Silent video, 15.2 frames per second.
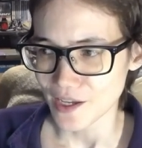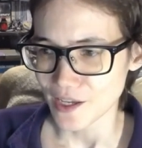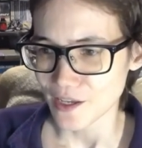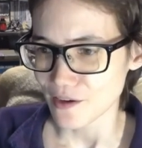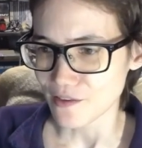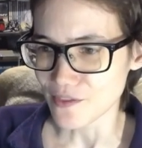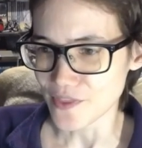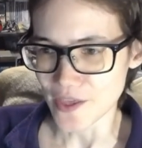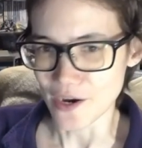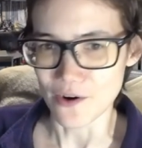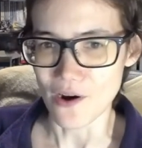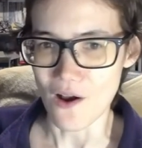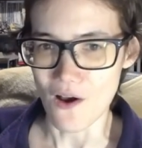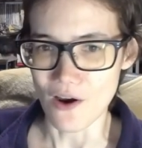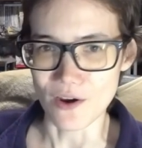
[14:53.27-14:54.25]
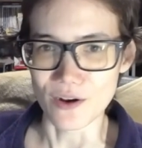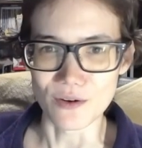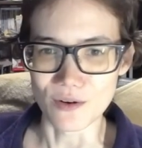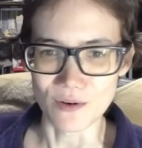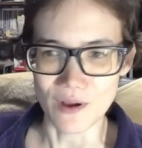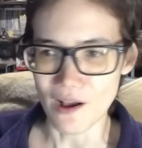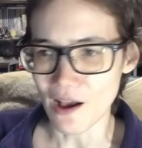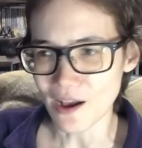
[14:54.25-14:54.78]
their art,
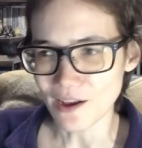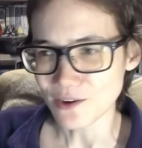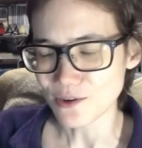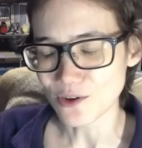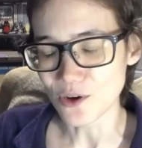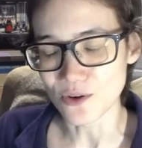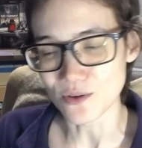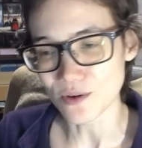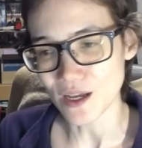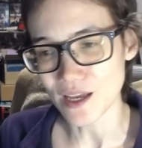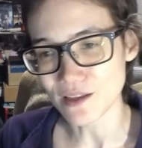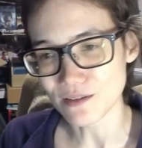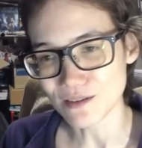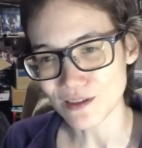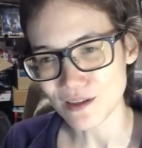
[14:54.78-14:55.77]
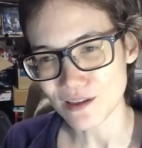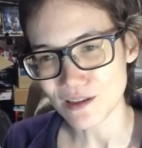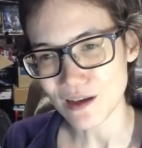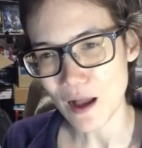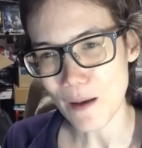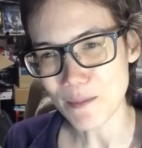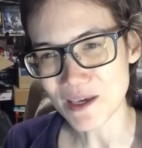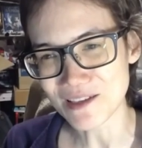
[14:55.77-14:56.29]
or I don't know. And
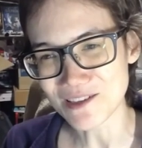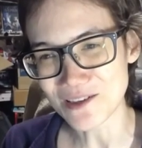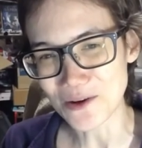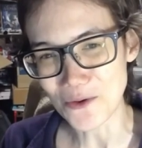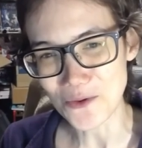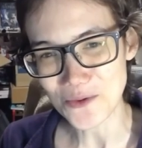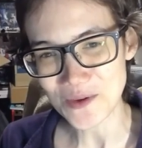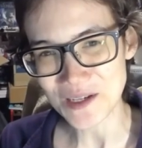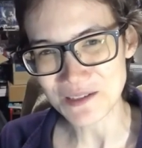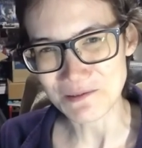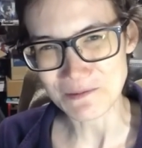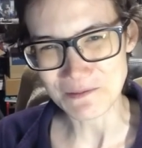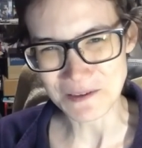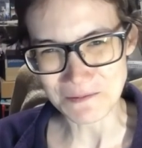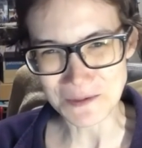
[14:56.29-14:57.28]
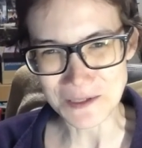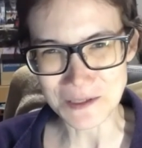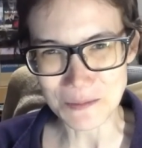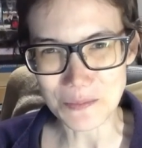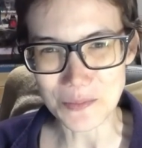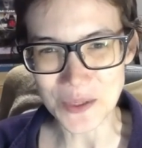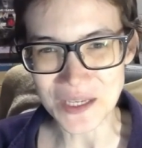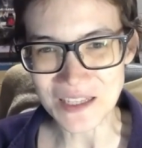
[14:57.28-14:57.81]
I mean, it was a
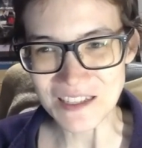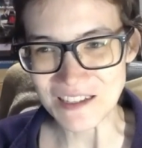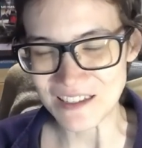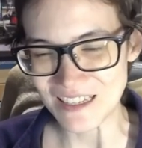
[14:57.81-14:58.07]
bit